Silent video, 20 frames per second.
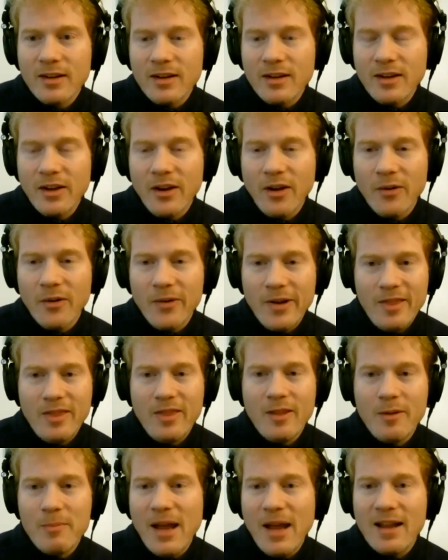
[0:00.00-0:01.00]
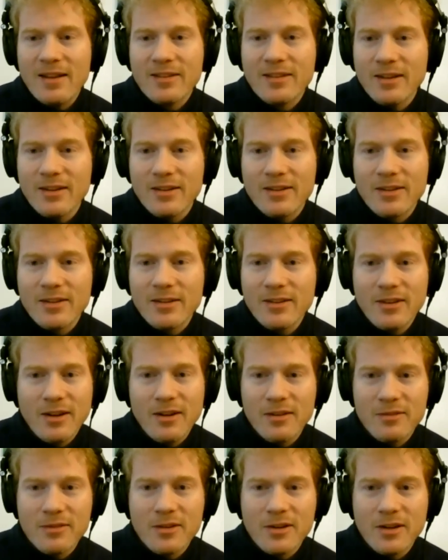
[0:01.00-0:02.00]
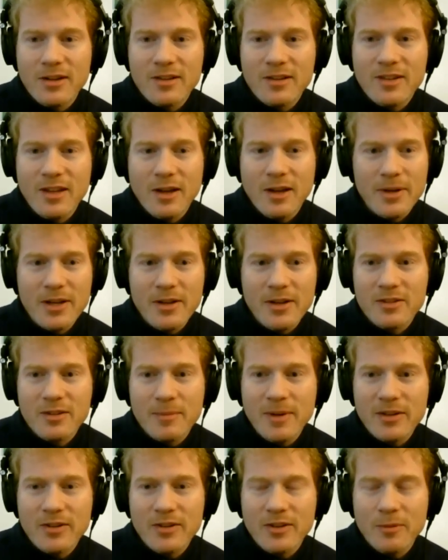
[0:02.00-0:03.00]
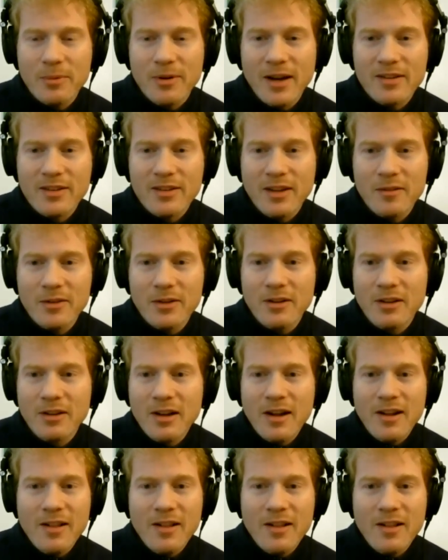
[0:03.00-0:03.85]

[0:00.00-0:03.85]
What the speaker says: in the basket of goods that we use to measure the price level,